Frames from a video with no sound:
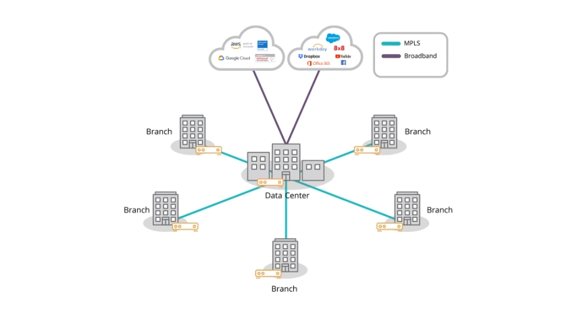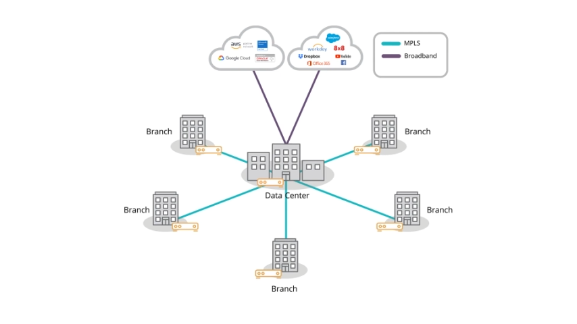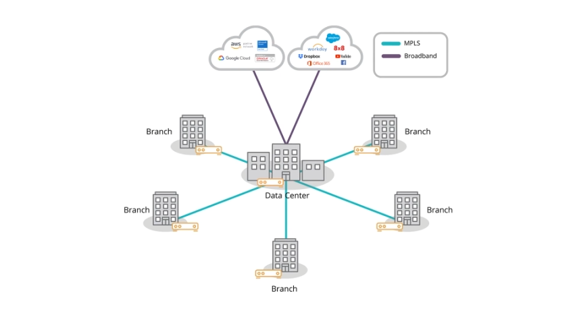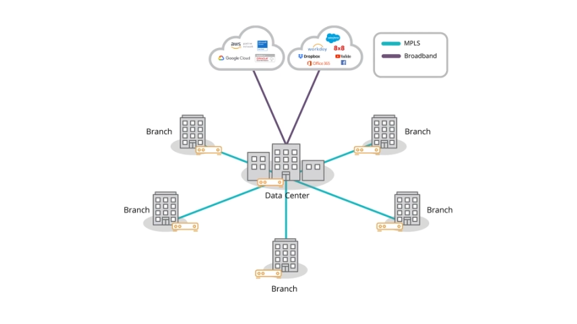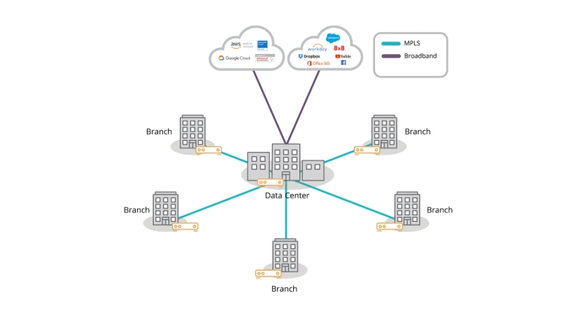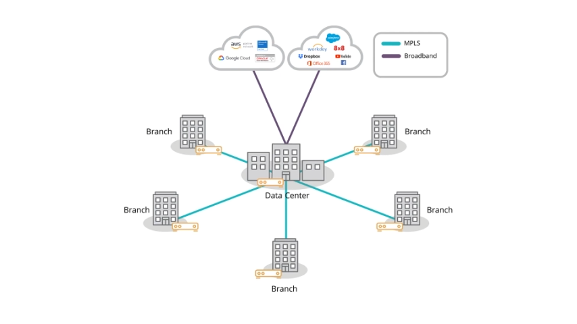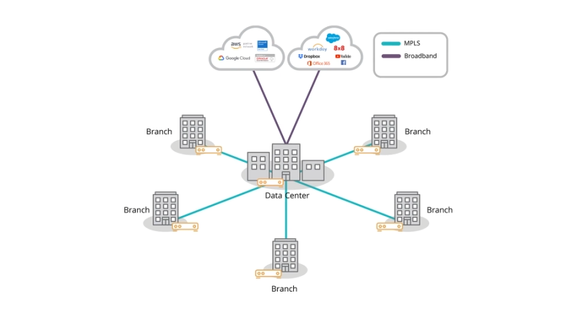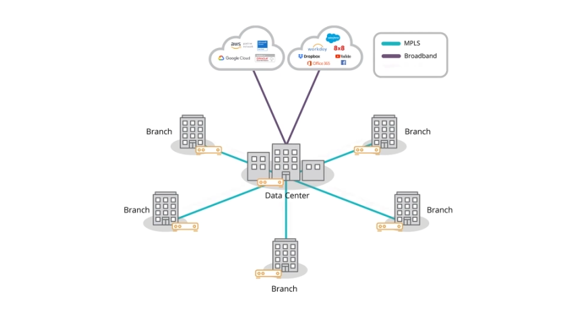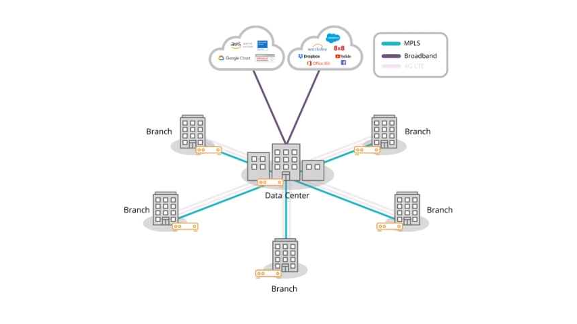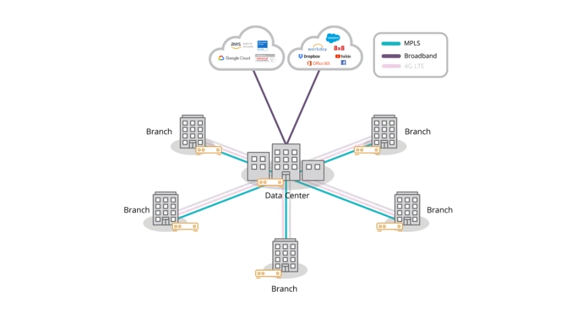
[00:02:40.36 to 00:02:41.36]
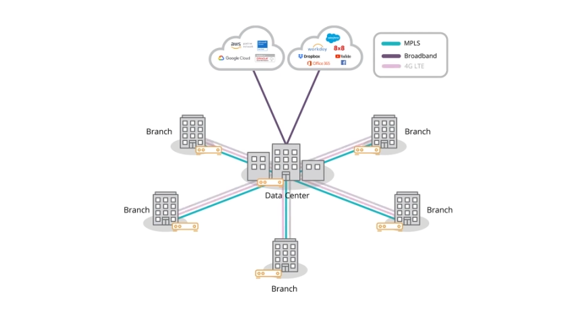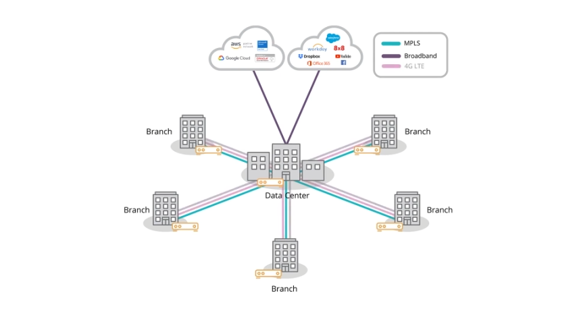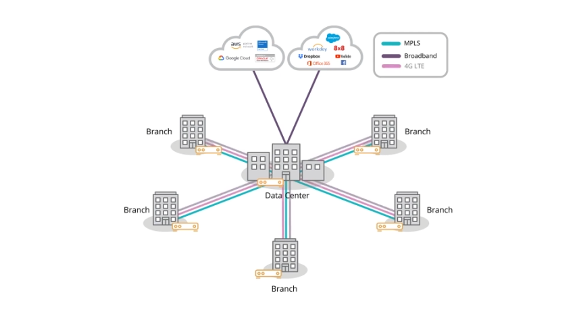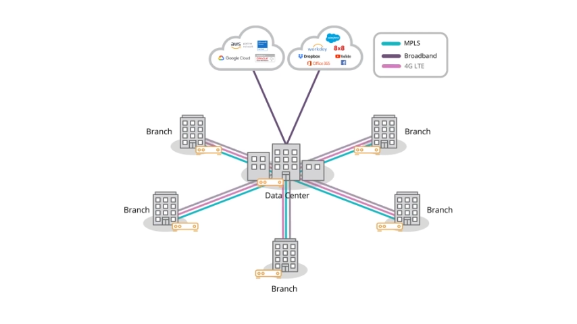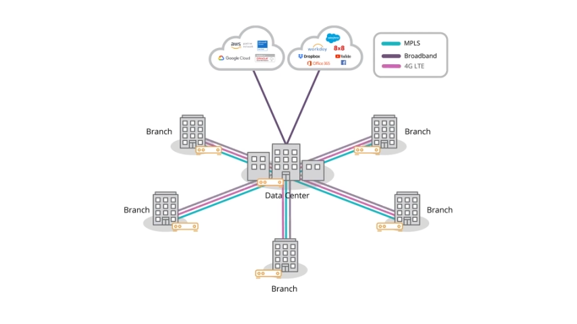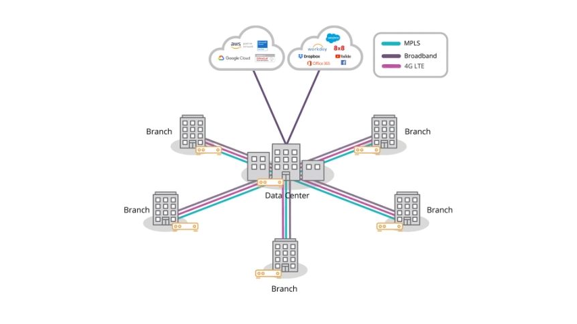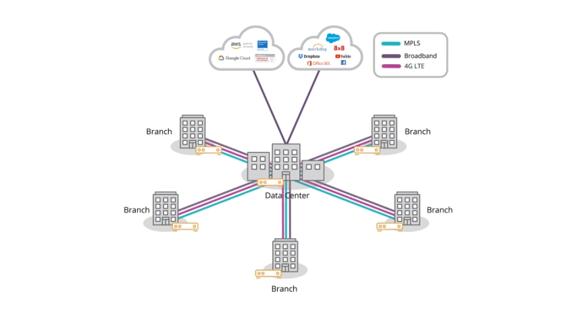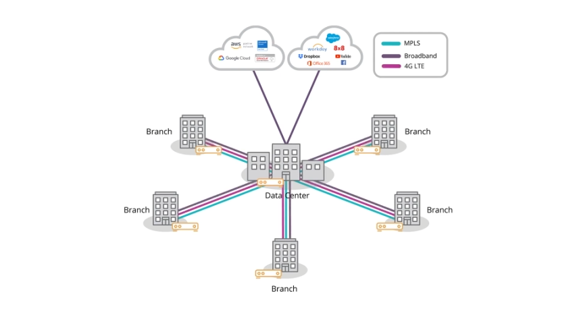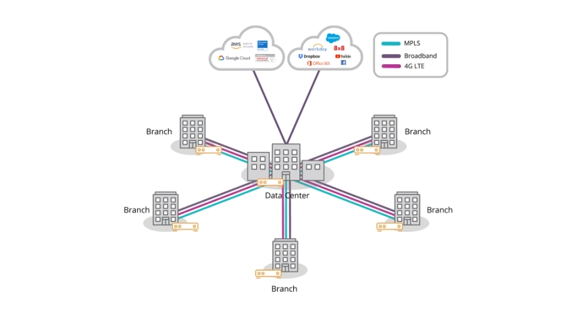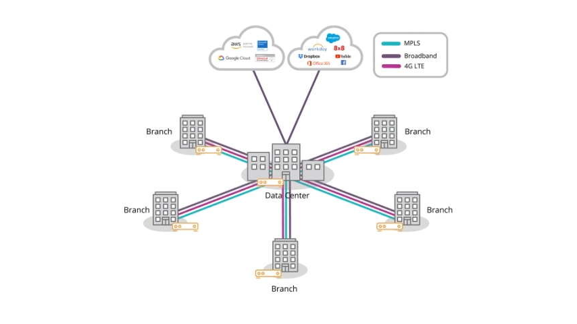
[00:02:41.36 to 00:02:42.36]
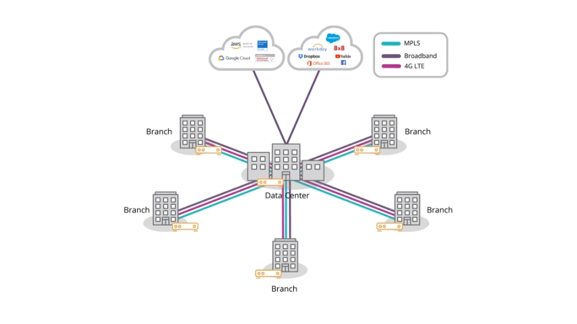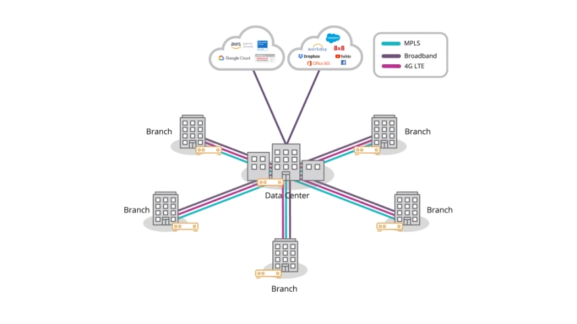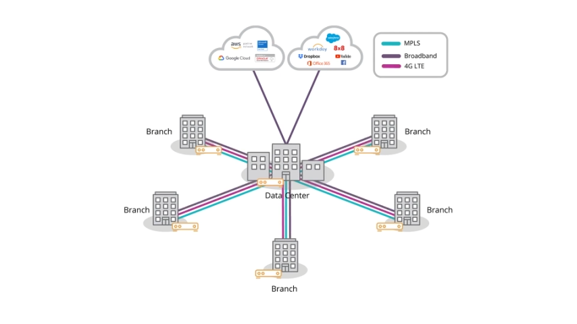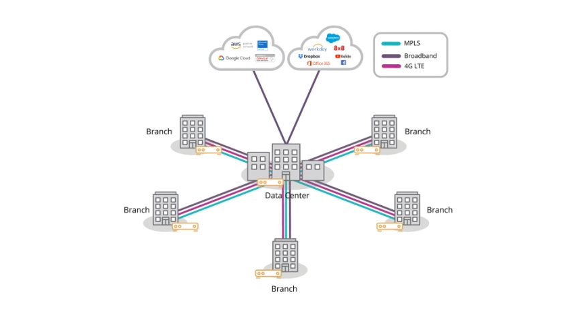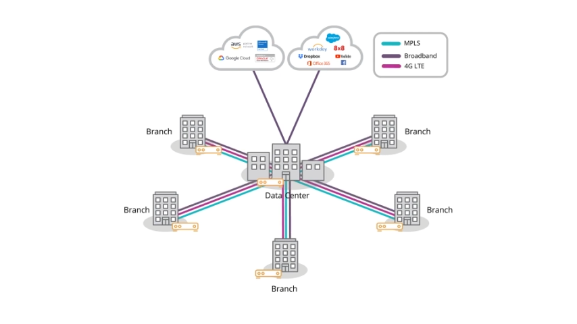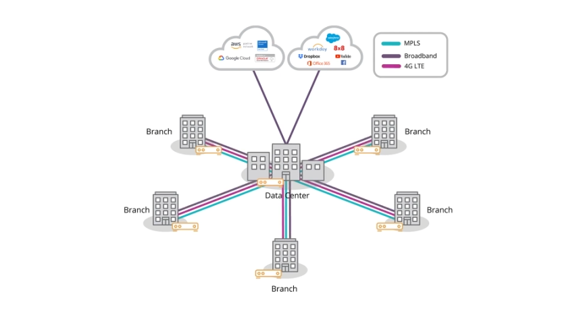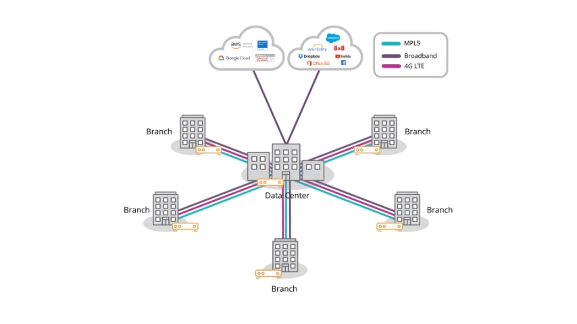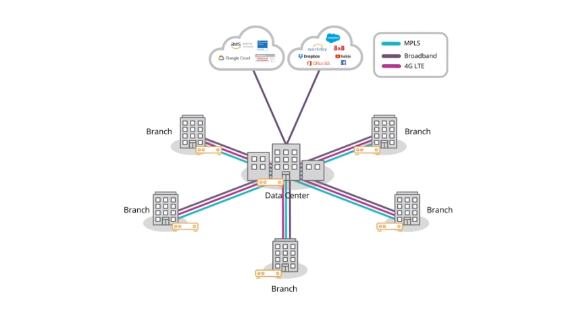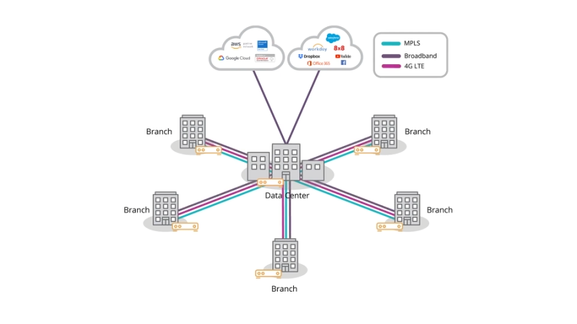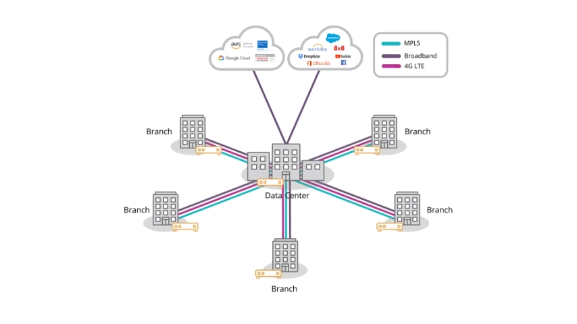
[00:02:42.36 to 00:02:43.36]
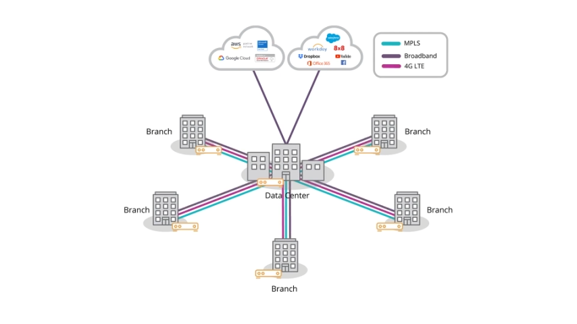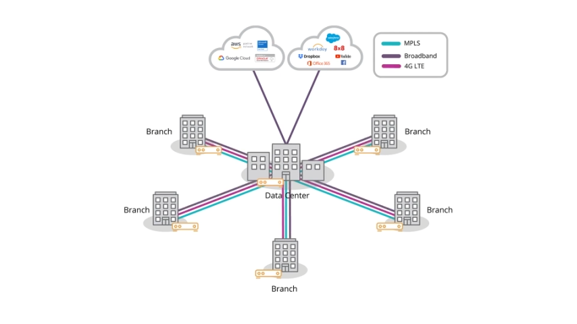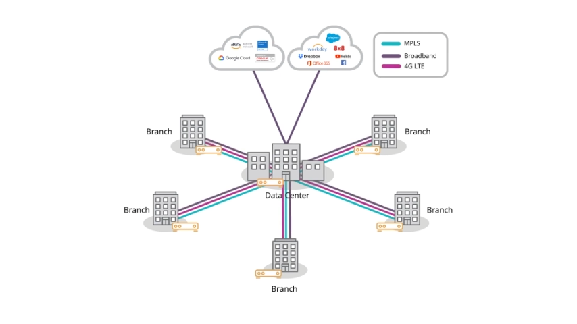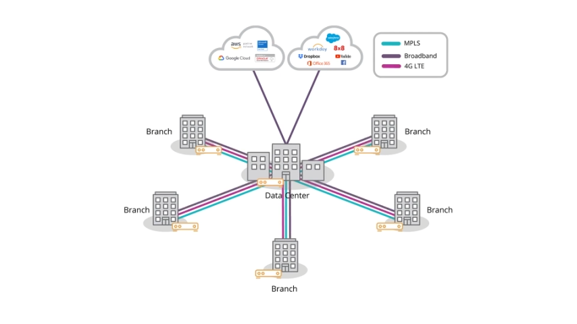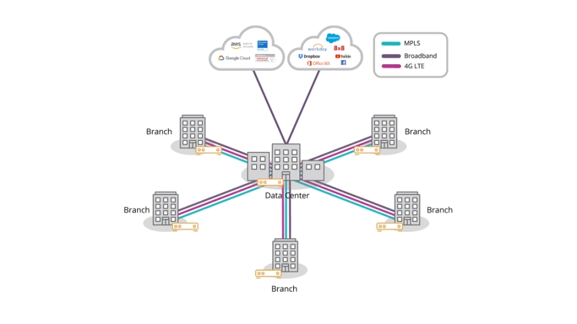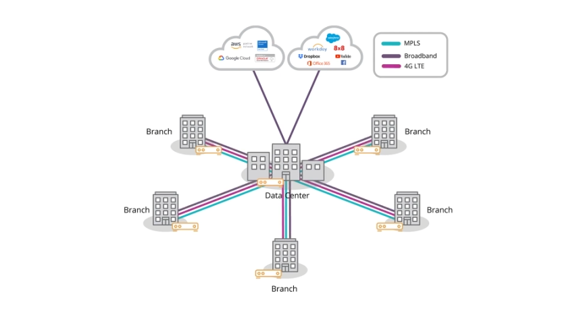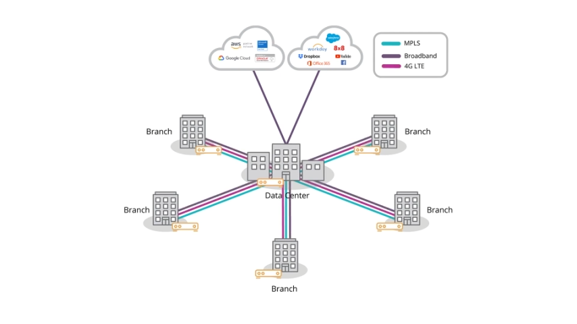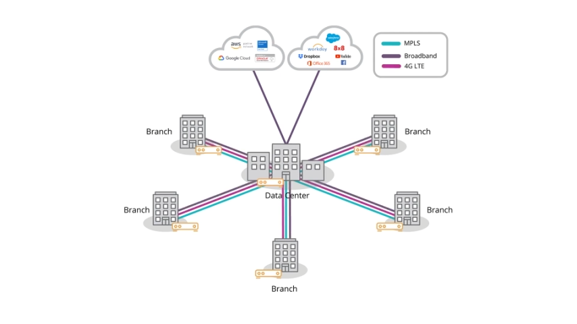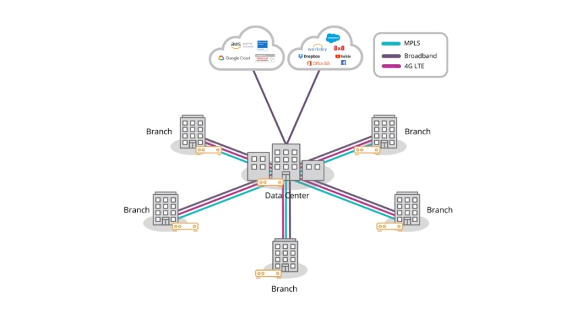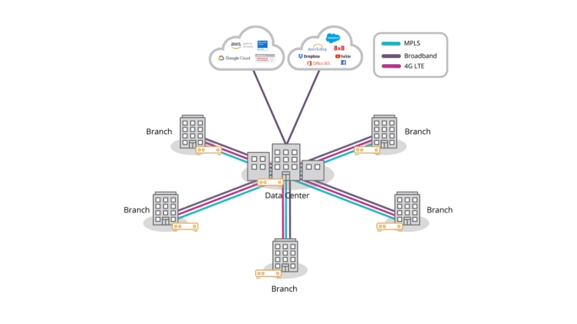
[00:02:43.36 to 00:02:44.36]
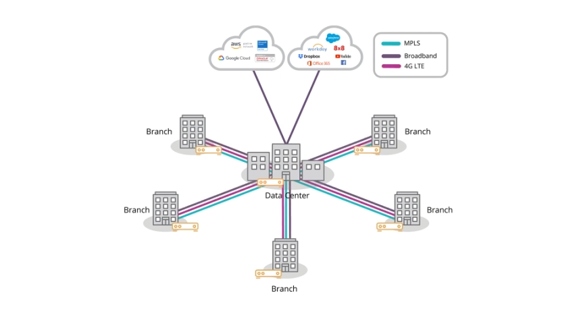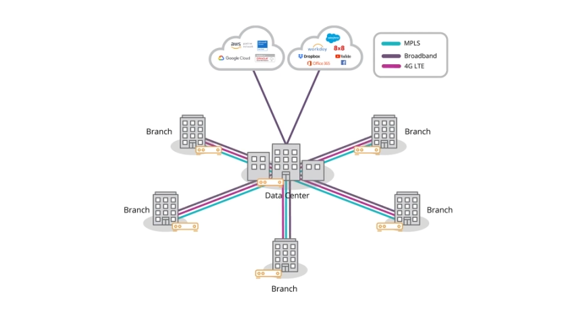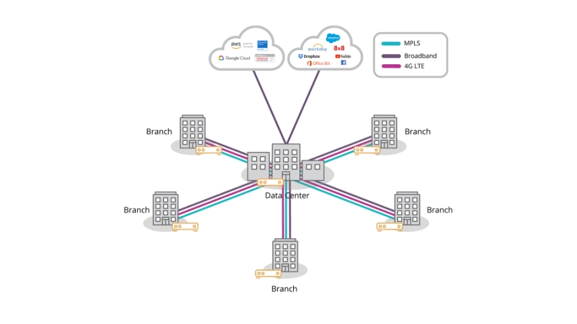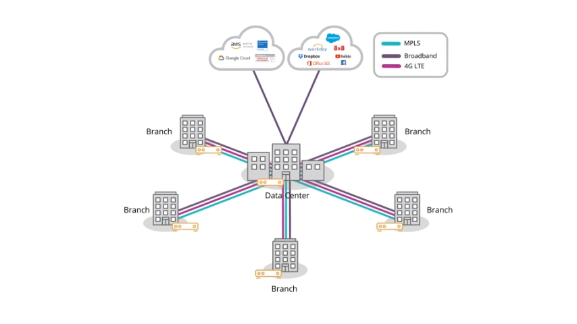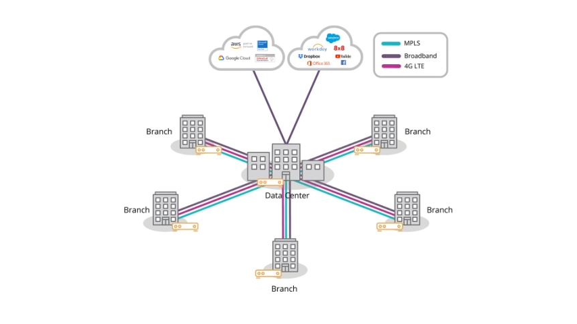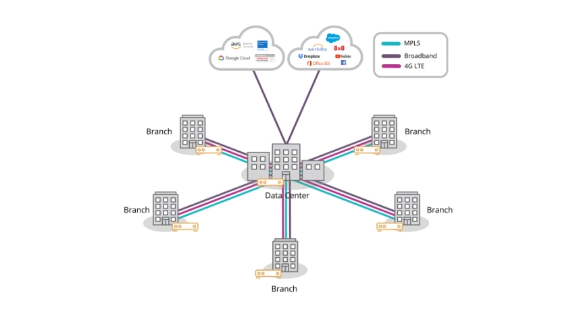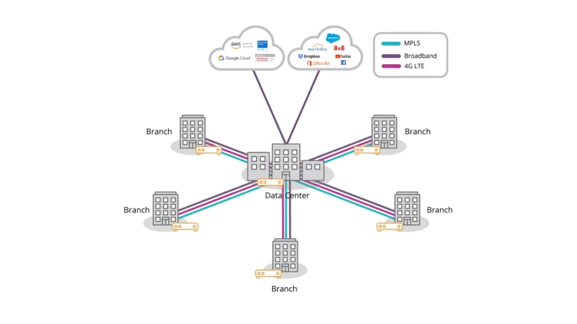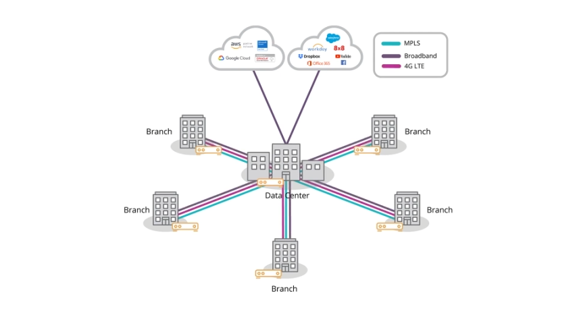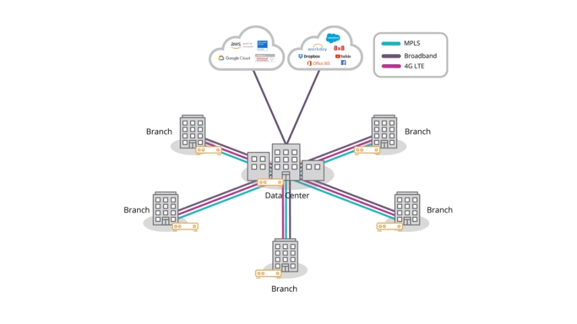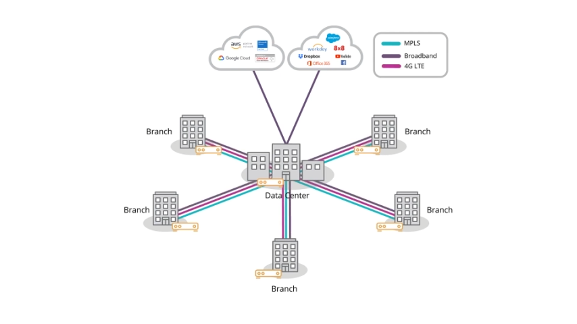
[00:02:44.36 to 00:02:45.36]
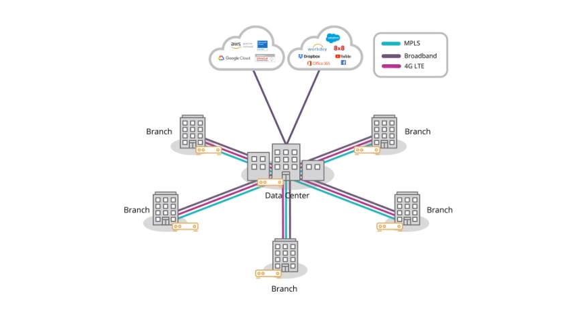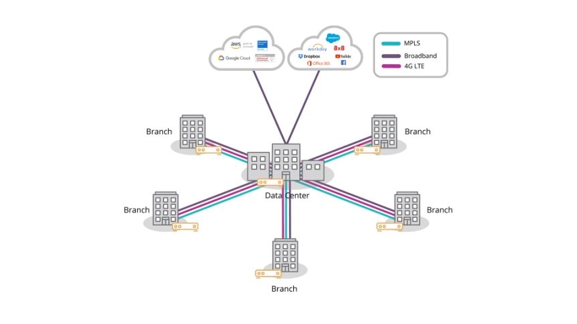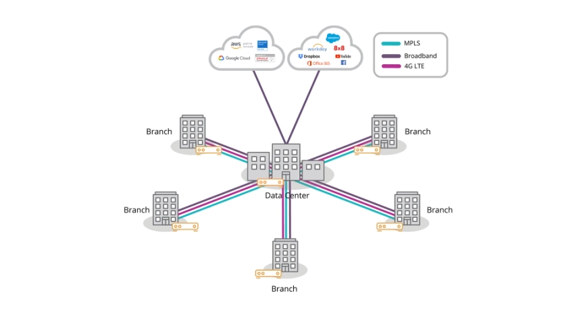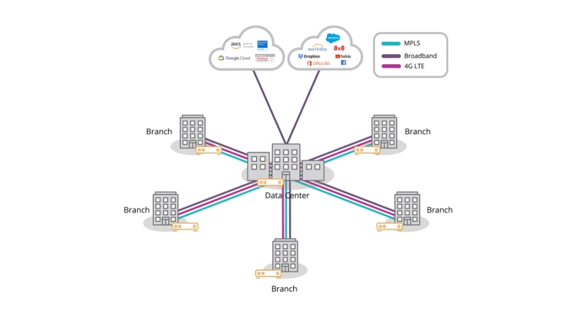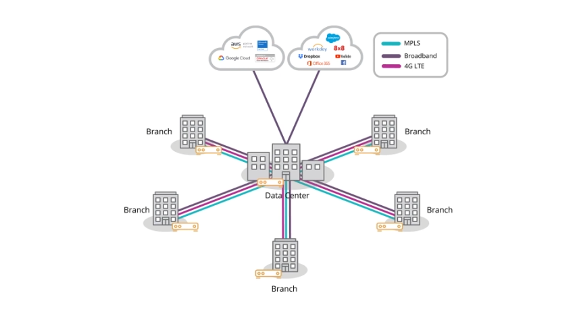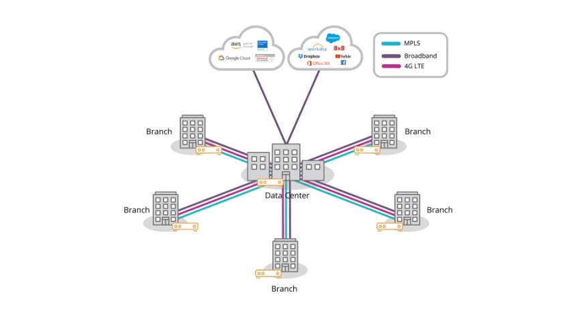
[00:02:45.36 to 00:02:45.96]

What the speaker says: [unreadable: no face in view]